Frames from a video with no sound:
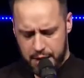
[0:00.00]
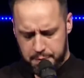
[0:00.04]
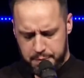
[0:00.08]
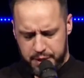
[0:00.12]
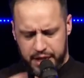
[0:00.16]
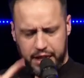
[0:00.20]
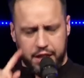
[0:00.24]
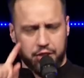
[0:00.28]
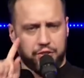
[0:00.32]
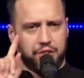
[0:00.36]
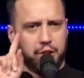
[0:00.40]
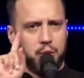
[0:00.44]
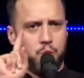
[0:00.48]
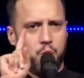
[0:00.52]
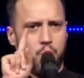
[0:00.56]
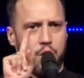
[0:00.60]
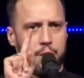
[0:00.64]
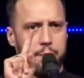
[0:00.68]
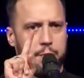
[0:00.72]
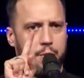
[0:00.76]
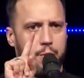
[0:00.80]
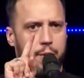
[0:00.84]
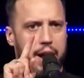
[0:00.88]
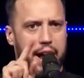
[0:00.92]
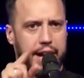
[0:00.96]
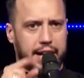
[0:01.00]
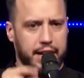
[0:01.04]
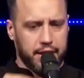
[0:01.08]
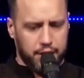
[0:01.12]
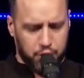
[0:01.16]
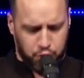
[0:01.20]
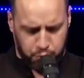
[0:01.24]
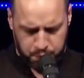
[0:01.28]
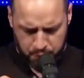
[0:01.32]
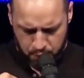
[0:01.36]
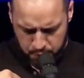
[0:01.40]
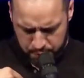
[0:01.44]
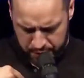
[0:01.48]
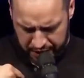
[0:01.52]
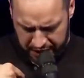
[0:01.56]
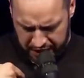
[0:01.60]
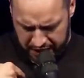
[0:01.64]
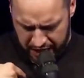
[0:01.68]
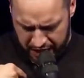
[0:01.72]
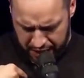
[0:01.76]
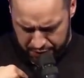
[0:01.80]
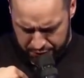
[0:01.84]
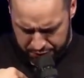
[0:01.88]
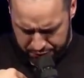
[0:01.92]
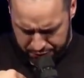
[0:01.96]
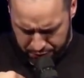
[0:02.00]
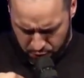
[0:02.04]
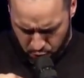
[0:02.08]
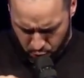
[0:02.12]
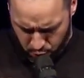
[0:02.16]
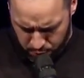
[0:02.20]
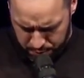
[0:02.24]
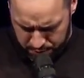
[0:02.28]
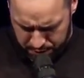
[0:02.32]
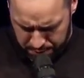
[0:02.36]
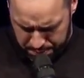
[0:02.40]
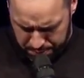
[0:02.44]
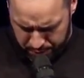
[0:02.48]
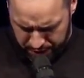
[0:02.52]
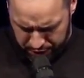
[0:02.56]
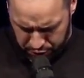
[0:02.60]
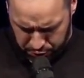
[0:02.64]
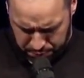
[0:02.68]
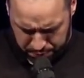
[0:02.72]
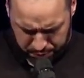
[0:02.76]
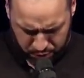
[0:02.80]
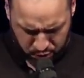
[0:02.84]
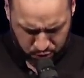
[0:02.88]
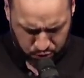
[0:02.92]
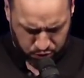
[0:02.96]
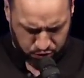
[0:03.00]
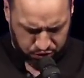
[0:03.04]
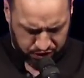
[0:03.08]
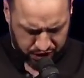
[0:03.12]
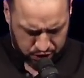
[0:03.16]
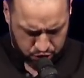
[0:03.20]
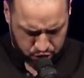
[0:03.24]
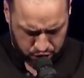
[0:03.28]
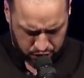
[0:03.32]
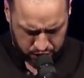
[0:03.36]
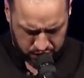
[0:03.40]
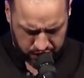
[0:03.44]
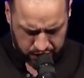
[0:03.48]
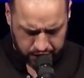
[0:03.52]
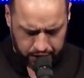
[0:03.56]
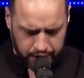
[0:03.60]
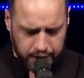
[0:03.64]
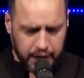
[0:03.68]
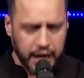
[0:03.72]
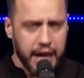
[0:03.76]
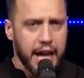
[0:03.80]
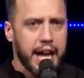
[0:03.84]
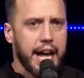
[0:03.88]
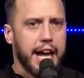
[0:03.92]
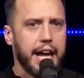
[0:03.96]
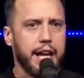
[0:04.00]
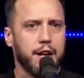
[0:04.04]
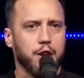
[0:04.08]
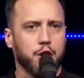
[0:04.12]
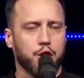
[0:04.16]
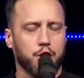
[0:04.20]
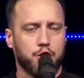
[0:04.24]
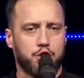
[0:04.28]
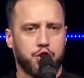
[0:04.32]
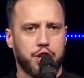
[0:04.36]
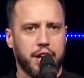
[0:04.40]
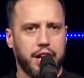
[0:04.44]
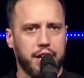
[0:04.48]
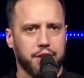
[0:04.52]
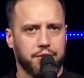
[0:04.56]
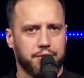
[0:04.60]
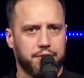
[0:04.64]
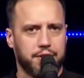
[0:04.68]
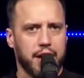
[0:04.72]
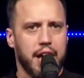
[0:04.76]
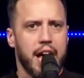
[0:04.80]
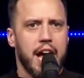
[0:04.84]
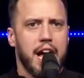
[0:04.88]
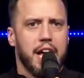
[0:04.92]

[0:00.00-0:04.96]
because in one miraculous moment, God formed the breast bones that she needed in her chest.